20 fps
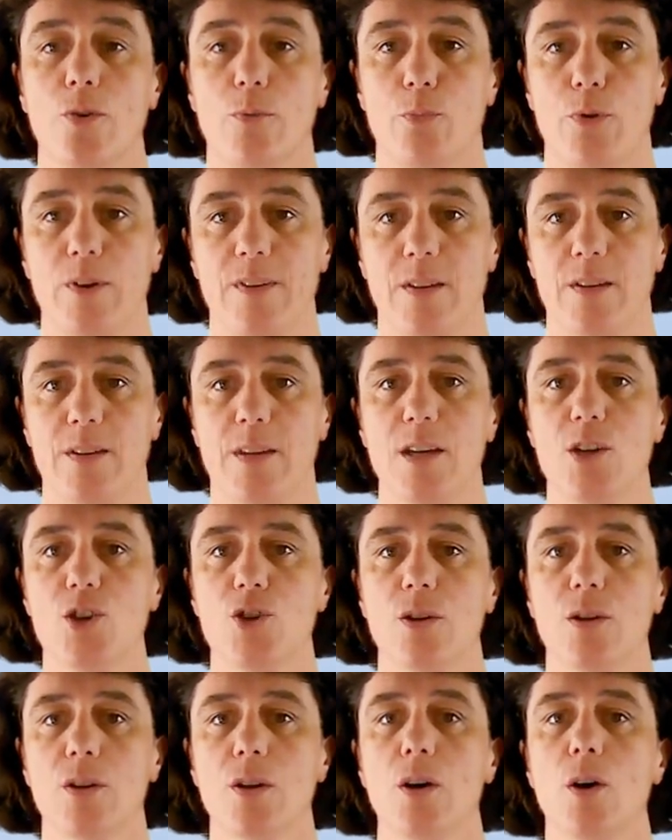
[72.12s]

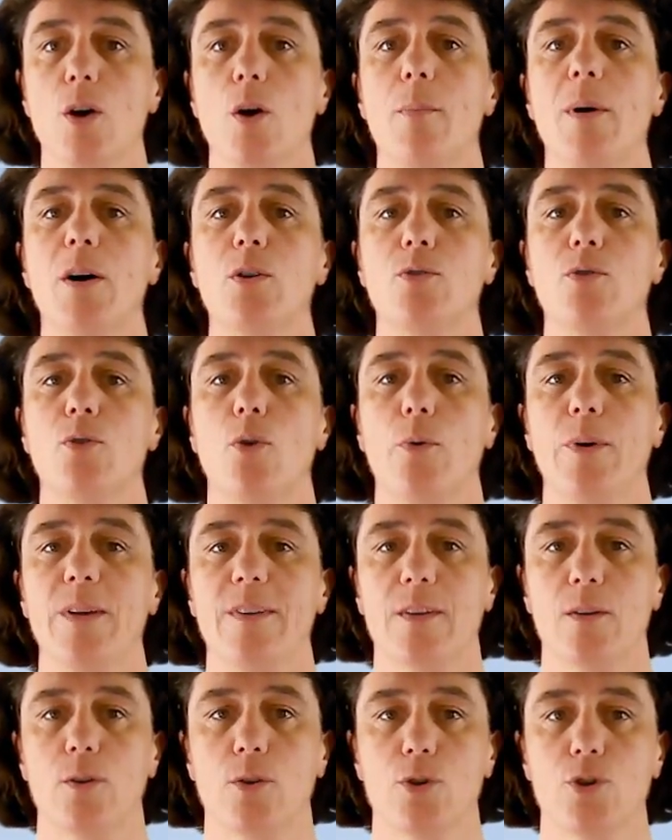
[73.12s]
presentation about your
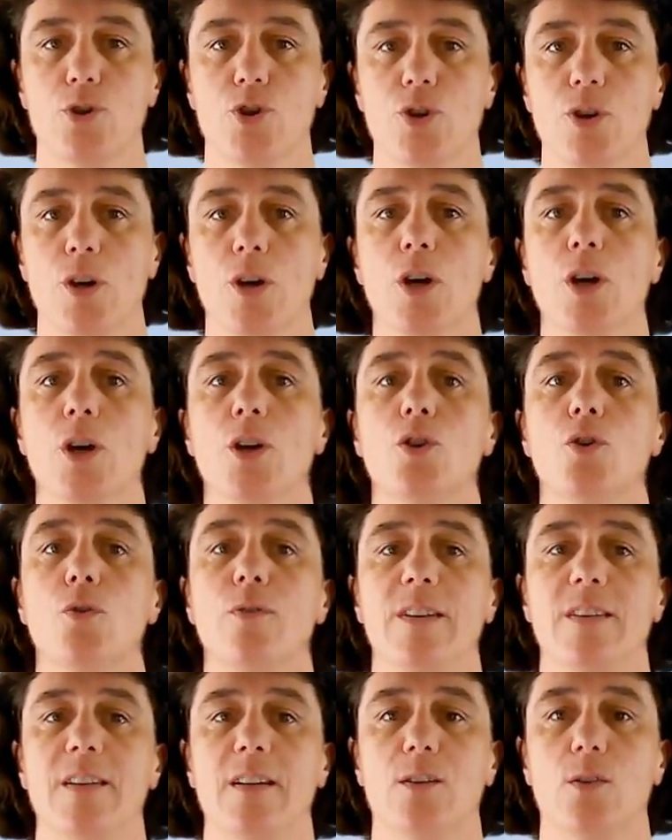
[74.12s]
research to
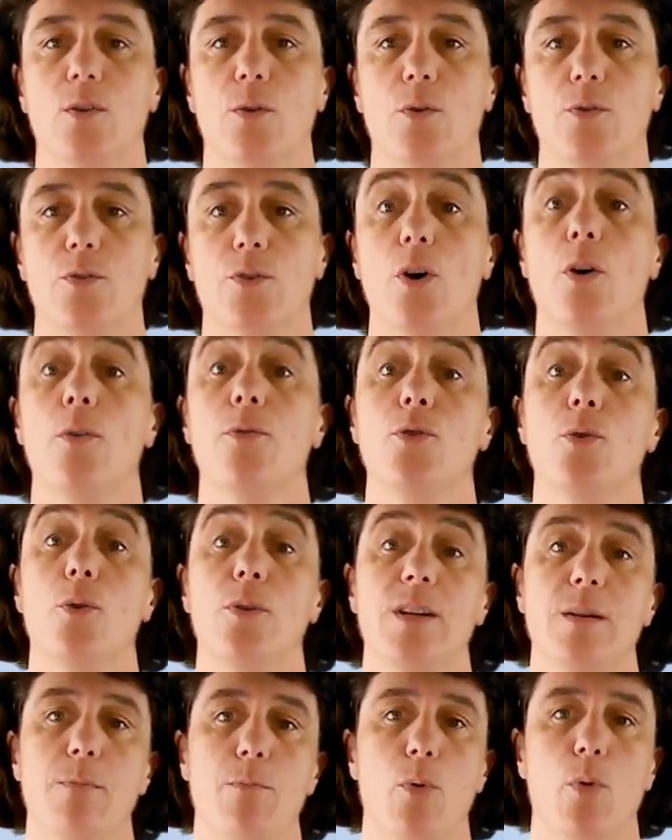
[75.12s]
visitors of your
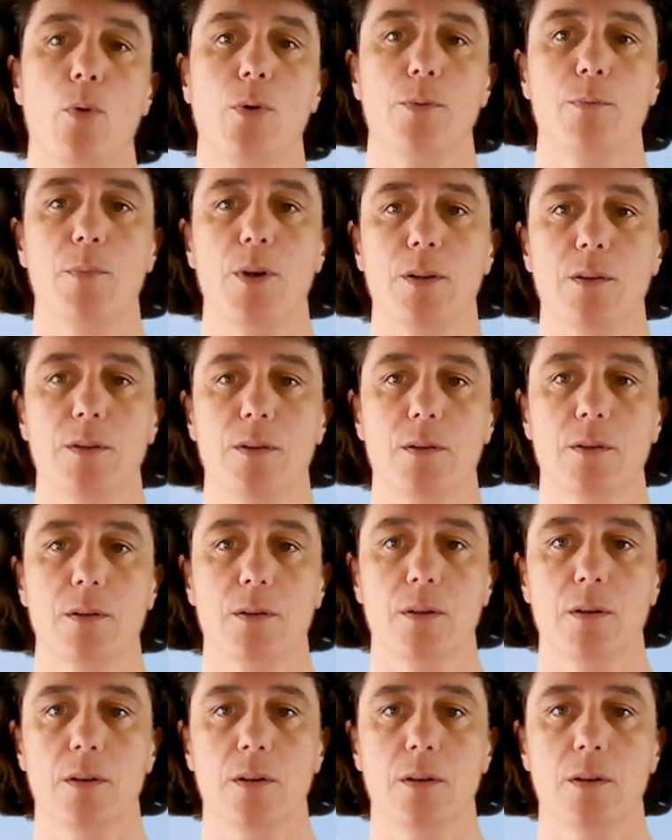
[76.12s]
department.